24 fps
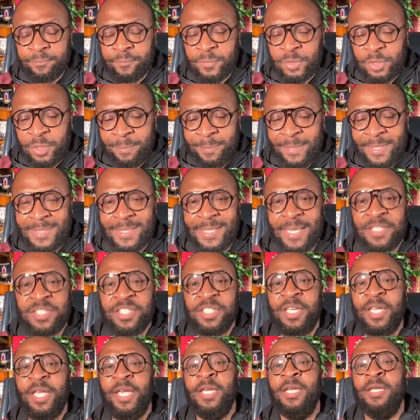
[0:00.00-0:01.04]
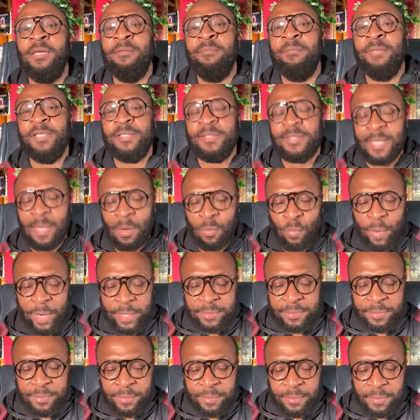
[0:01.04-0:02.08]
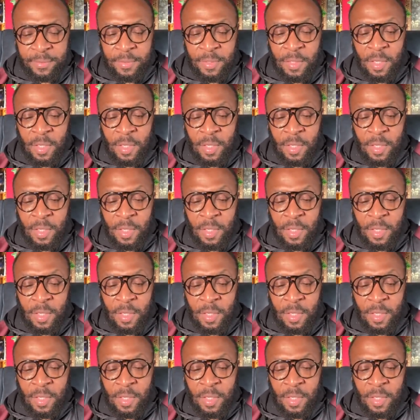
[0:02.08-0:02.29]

to miseducate and misdirect her.